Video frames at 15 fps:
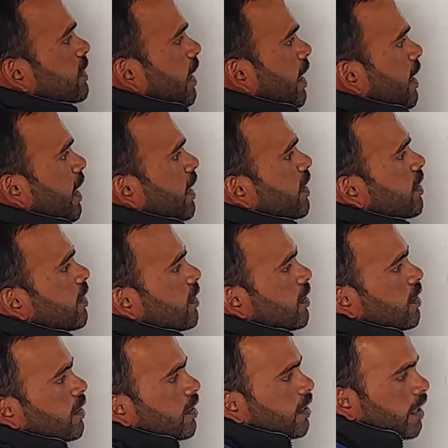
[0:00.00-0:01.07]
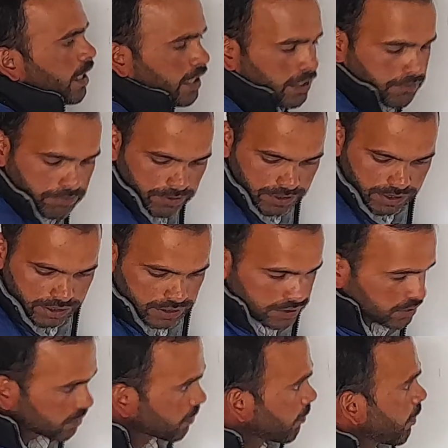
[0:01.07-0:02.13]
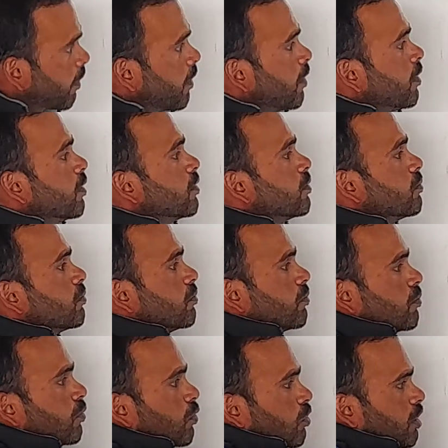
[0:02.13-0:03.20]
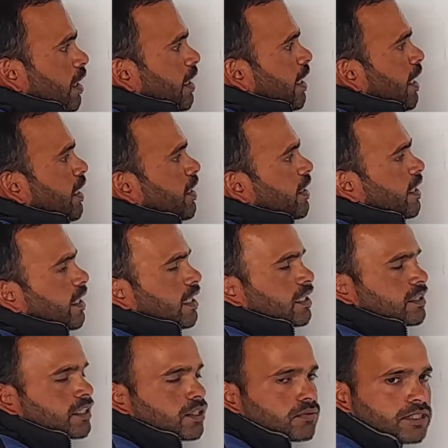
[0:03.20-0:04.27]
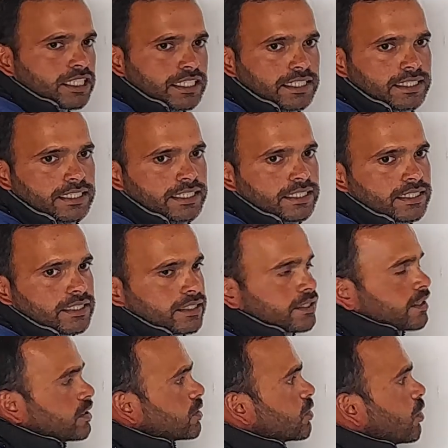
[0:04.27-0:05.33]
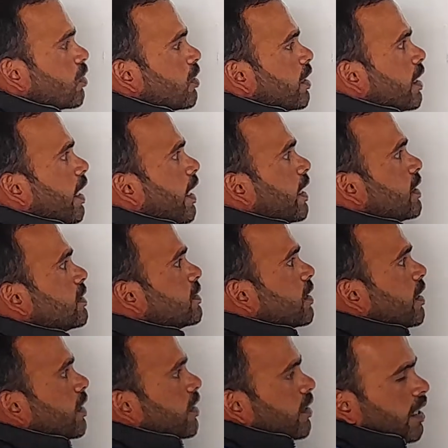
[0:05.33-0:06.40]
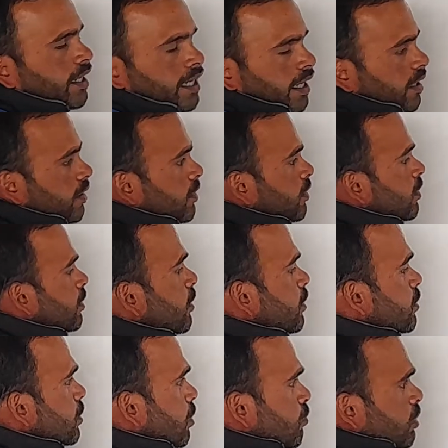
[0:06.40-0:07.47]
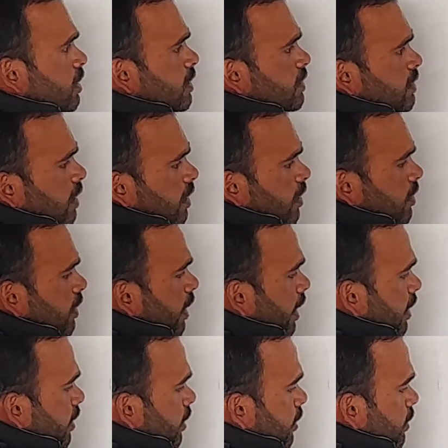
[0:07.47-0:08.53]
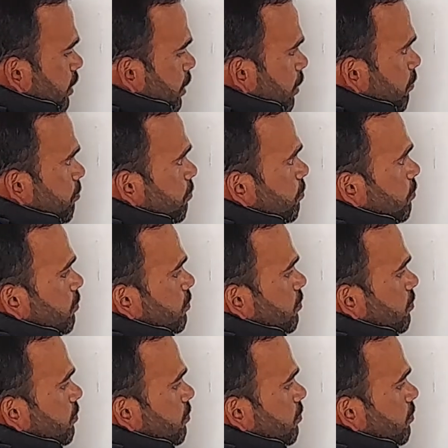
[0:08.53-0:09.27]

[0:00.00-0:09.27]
right angle; and if it is more than 90 and less than 180 degree, it is called as an right angle. Now what is another angle? If